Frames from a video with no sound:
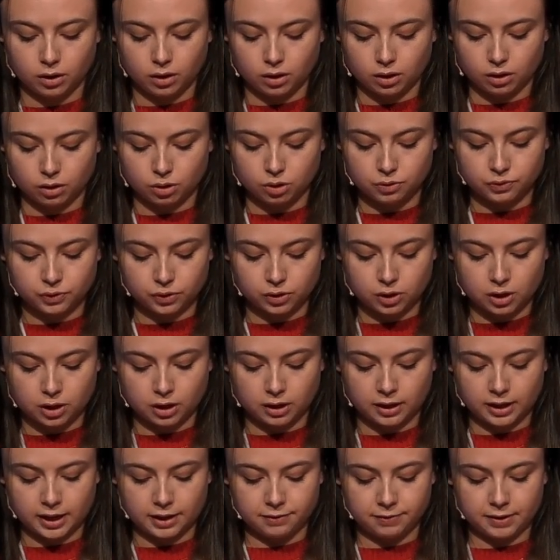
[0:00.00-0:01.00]

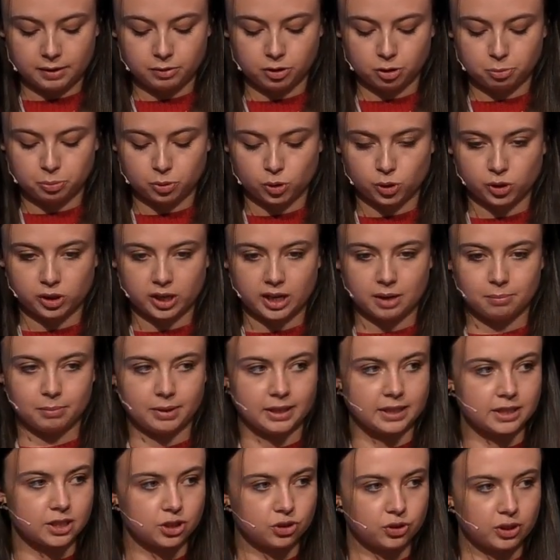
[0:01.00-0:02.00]
Overall, I found the programme
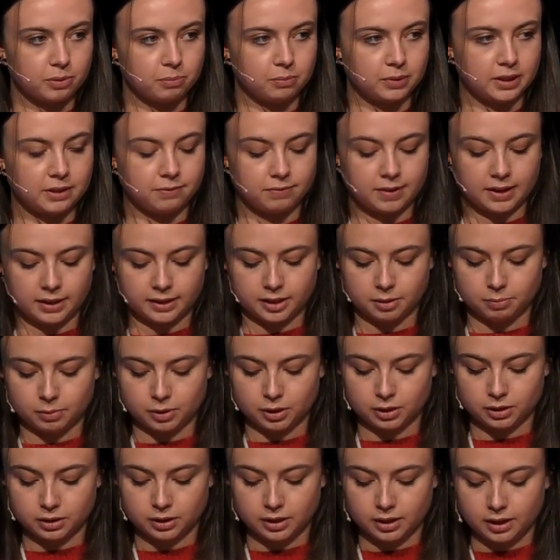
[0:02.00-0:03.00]
extremely
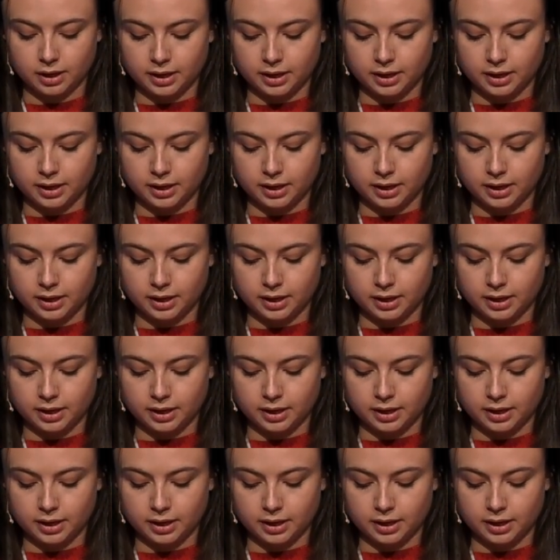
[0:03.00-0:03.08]
valuable.